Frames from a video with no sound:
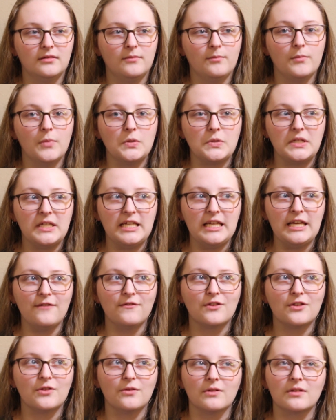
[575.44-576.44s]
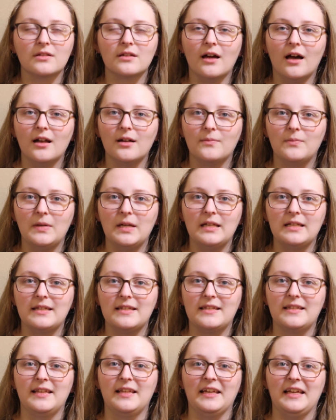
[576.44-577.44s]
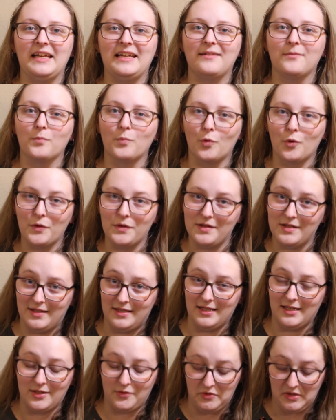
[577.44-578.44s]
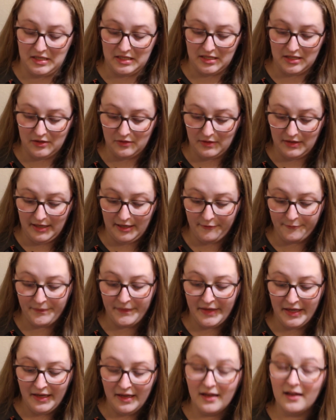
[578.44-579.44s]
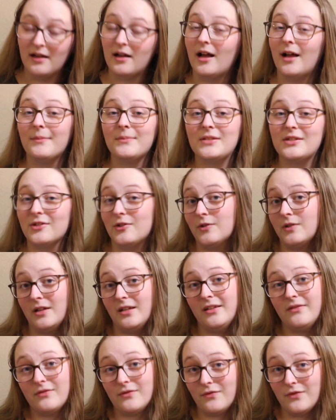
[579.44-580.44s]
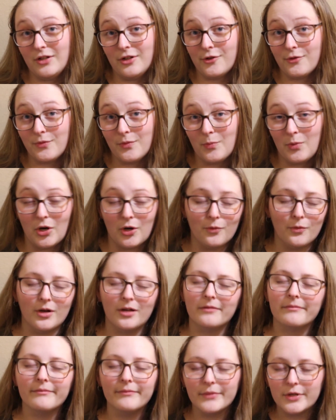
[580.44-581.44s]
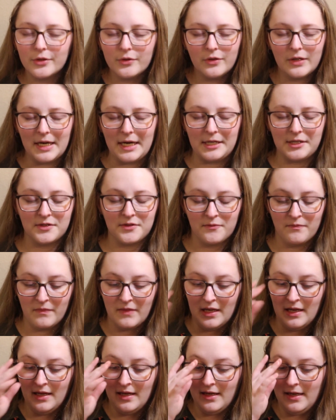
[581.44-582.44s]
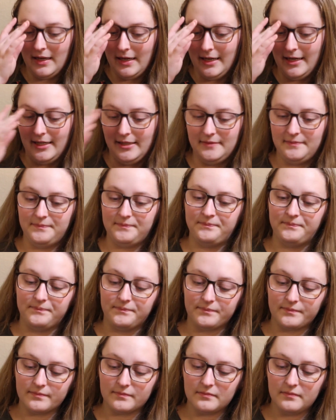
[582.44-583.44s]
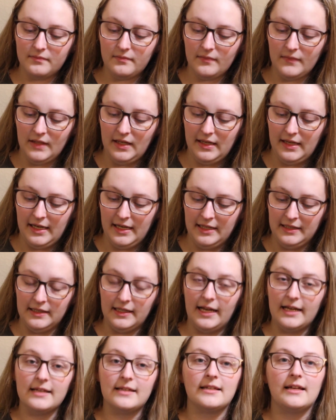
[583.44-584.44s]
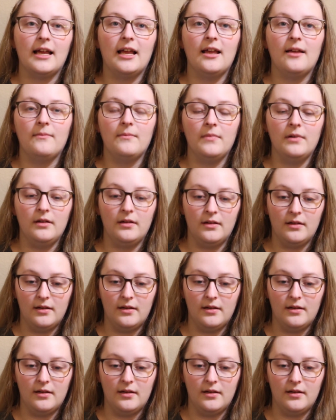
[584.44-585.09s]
motifs, so it's gotta be like more than 6 weeks ago now. I'm still not even finished with part 1, but who cares? And last time,